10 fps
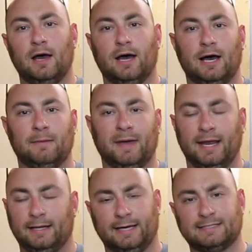Um,
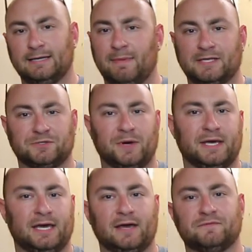and like I said, it makes
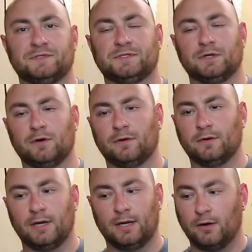great gifts
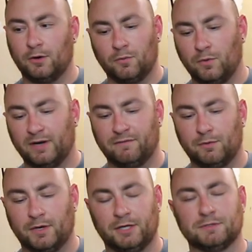or, uh, or whatever you
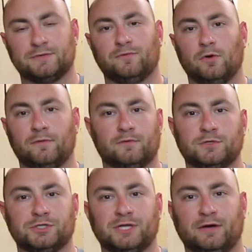want to use it for if you
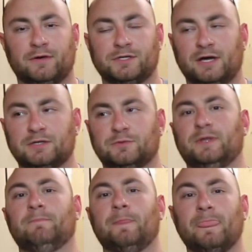want to just decorate your house with
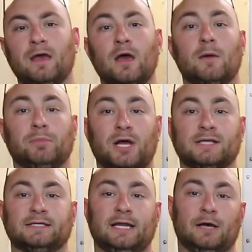it.
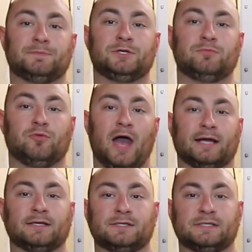Plus, it helps you
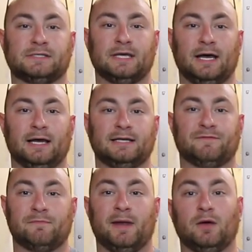practice uh,
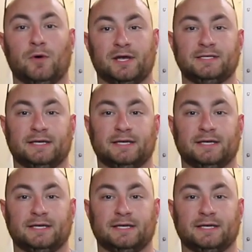different metalworking